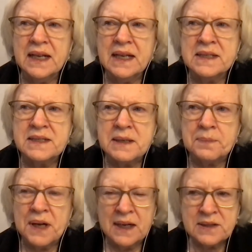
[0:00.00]
is it
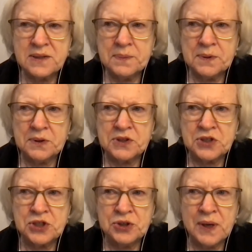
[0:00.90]
possible
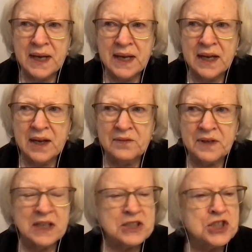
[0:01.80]
to have
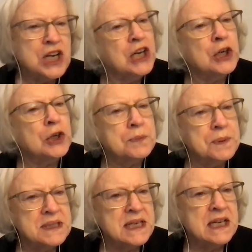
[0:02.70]
a shared
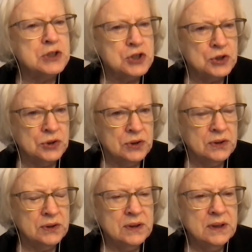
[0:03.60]
potential,
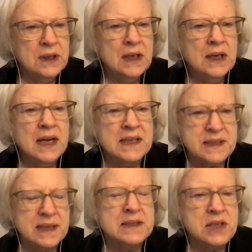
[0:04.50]
a
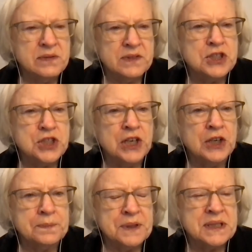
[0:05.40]
sense of a
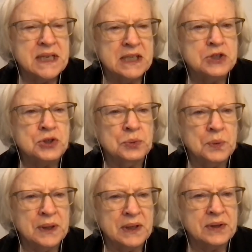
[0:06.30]
shared potential
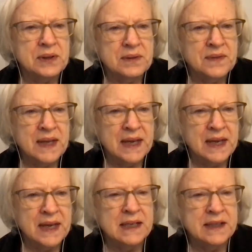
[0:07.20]
with that
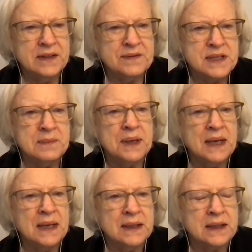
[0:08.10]
kind of
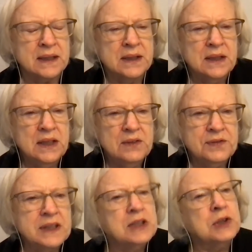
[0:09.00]
symbolic
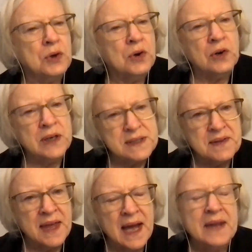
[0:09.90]
figure, or is
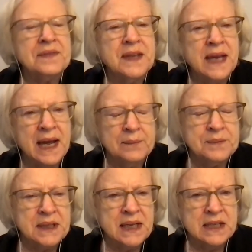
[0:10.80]
that the
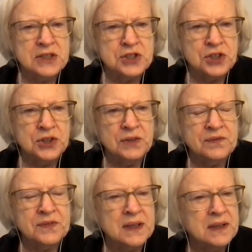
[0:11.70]
abdication of
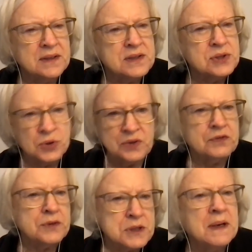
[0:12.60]
the sort
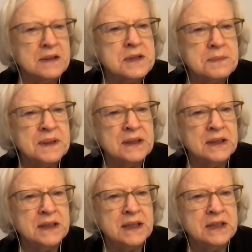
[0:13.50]
of
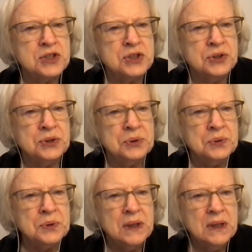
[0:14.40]
responsibility to